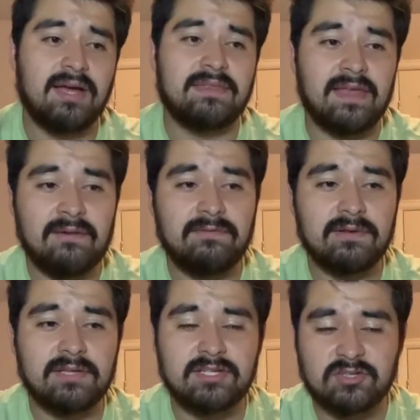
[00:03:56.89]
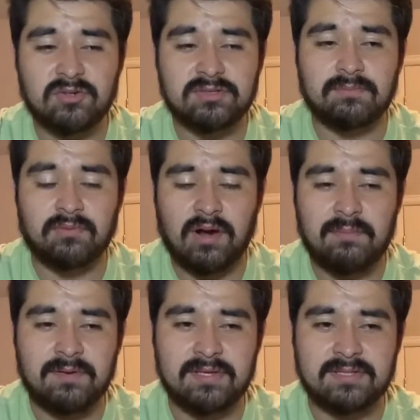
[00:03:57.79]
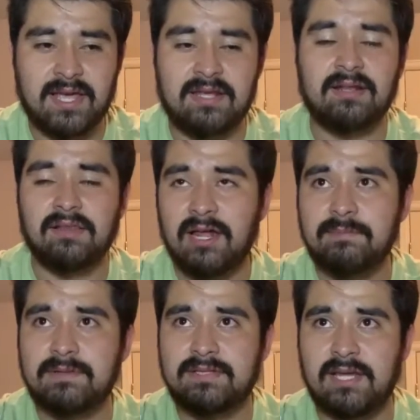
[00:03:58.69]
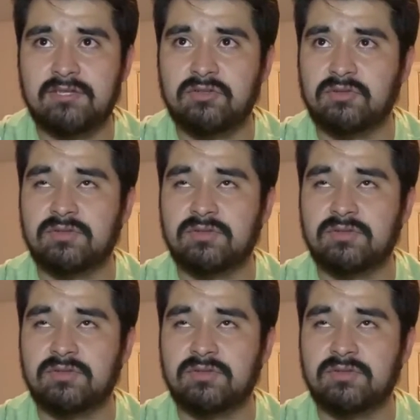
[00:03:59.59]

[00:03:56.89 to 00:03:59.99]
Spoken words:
definitely showed some promise and a lot of potential,